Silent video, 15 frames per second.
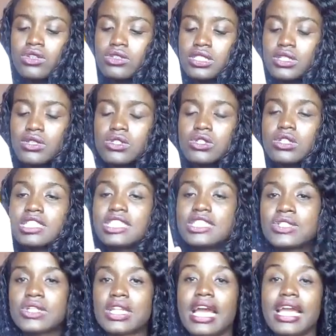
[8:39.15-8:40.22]
not out
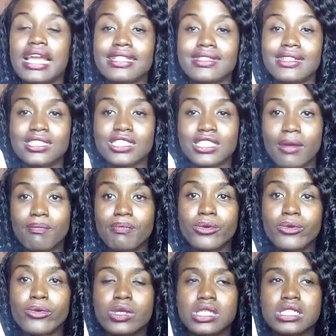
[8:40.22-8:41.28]
conditioner and the
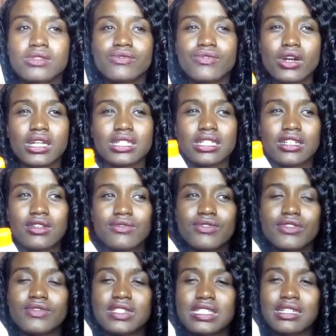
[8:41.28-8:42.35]
shampoo was
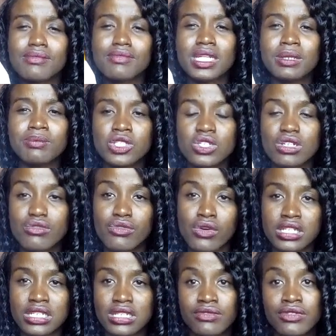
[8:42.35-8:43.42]
450, something between
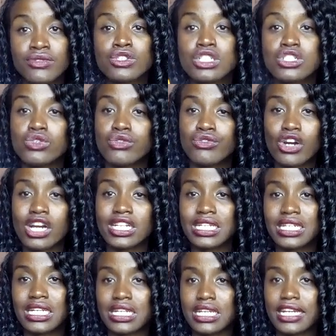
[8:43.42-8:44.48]
450 to
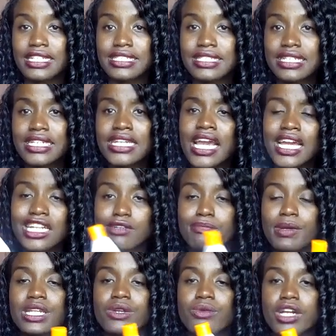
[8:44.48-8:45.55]
480,
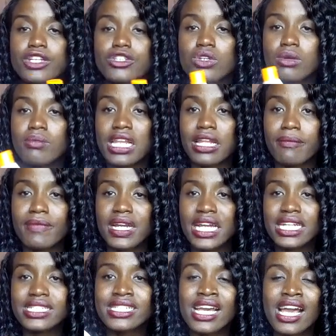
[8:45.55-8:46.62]
depending where you normally buy
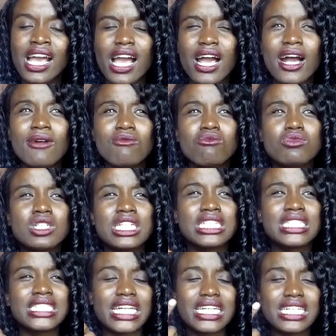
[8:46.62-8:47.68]
it. I'm
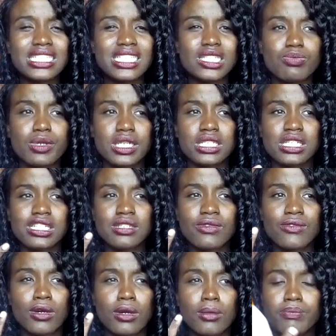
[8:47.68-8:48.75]
taking these
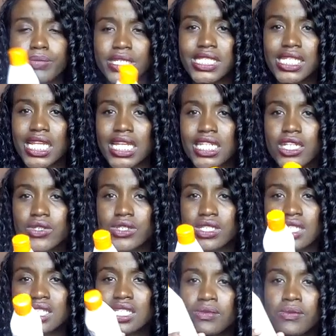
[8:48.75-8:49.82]
prices from Best Lady
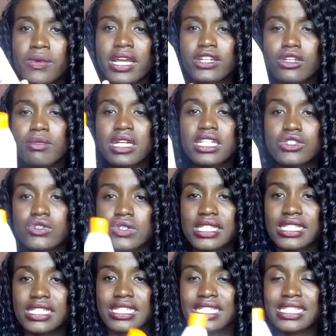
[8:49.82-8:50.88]
because this is where I normally saw
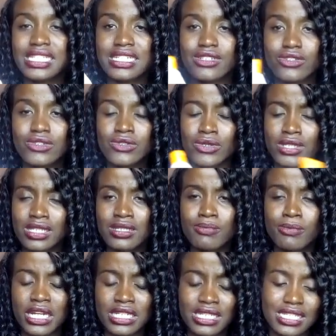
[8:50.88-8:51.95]

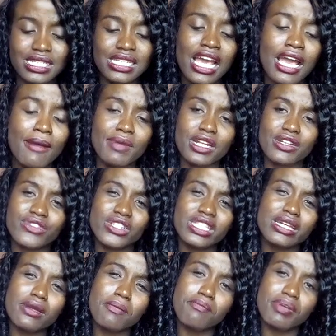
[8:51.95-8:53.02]
these prices. But for
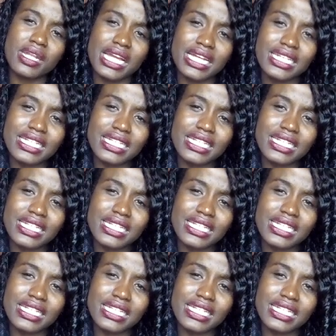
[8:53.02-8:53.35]
the